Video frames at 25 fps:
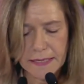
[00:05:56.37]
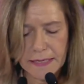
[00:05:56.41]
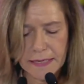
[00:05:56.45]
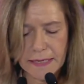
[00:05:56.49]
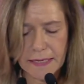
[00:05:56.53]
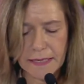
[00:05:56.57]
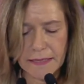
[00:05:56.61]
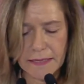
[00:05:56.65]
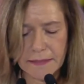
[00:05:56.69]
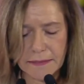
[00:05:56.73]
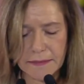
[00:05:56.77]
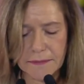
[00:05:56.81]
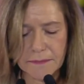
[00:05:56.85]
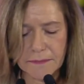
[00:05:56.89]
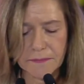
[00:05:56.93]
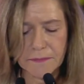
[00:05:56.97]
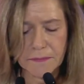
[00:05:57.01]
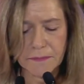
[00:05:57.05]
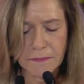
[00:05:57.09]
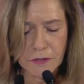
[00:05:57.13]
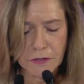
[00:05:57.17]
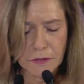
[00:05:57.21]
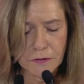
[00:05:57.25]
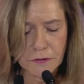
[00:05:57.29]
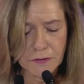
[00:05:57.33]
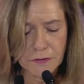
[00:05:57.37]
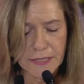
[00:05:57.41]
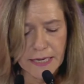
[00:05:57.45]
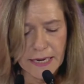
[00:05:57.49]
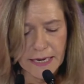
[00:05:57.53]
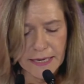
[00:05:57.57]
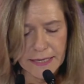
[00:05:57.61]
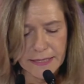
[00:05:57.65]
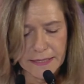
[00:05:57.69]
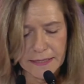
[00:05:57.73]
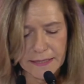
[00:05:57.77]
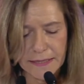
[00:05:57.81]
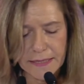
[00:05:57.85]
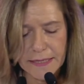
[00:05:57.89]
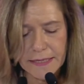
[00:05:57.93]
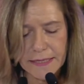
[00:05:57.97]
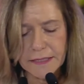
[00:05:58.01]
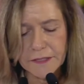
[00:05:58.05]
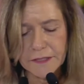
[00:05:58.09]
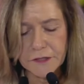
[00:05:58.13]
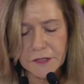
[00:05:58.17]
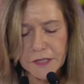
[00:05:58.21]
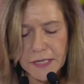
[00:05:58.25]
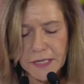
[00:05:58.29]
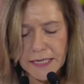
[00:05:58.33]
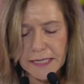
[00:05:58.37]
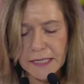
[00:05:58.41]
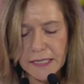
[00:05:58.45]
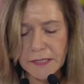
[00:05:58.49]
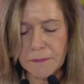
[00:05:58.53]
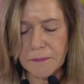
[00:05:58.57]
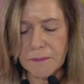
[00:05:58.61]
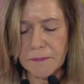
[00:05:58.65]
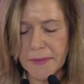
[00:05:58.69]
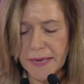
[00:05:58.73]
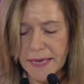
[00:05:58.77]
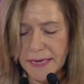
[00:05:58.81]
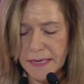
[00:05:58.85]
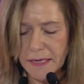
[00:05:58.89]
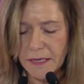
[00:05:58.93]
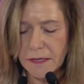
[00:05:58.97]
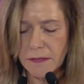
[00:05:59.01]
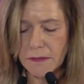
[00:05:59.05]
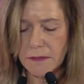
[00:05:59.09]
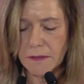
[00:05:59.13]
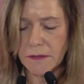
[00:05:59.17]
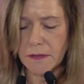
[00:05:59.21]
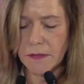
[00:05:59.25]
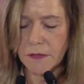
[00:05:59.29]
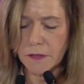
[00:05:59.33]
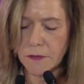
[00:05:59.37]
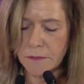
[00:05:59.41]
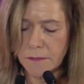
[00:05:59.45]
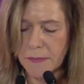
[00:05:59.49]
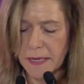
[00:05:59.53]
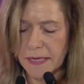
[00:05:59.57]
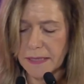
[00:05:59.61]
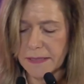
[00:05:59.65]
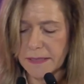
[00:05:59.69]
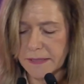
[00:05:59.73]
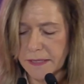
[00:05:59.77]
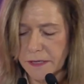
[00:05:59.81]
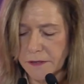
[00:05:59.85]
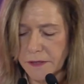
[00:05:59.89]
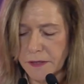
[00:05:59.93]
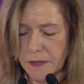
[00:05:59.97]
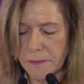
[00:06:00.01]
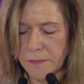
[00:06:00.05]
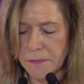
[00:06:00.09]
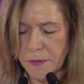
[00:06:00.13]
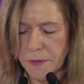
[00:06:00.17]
in New Delhi triggered major humanitarian